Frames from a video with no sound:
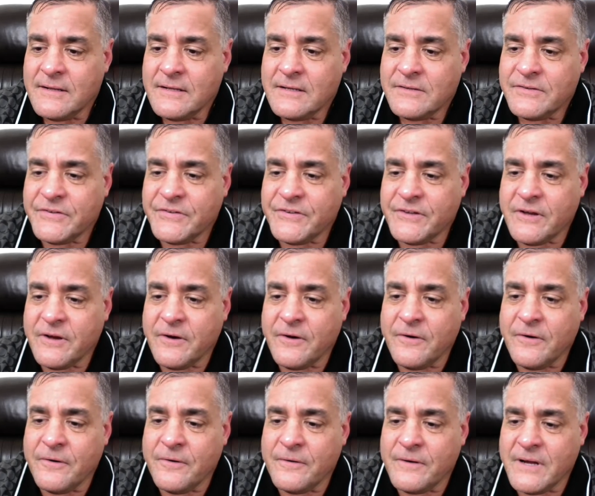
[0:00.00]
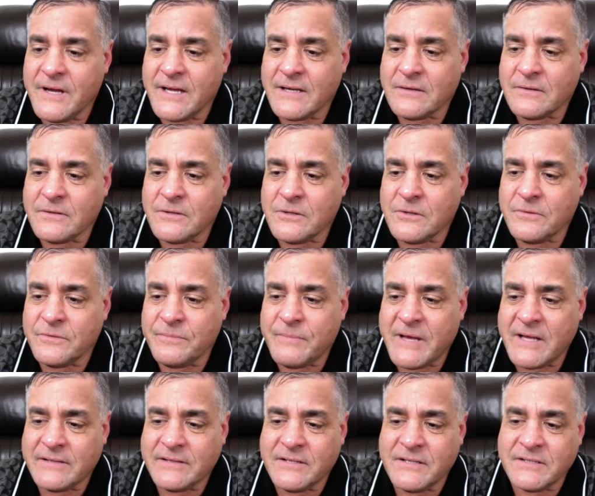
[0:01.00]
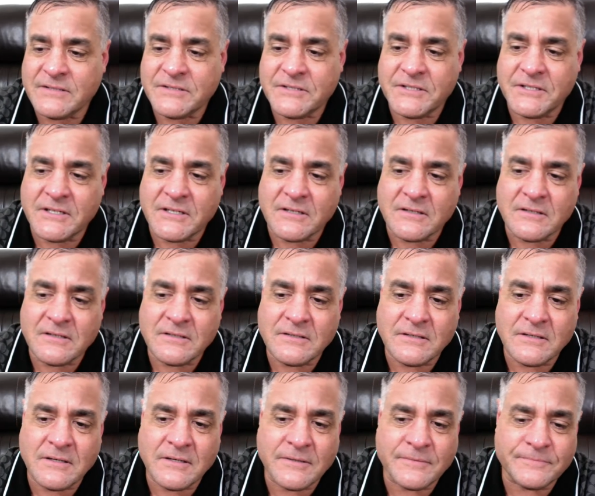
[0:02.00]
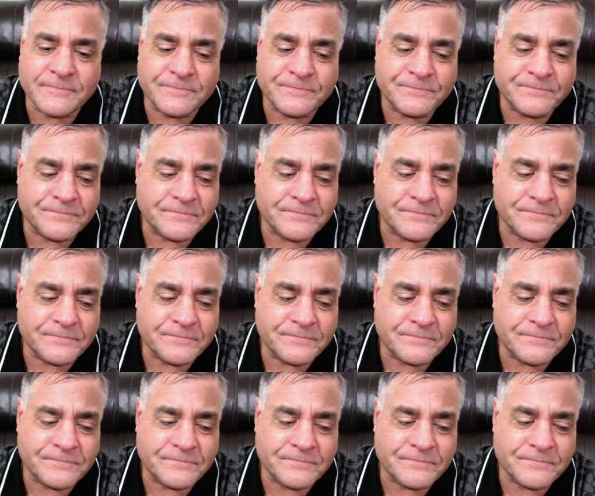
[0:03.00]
So I don't know about this year. Um,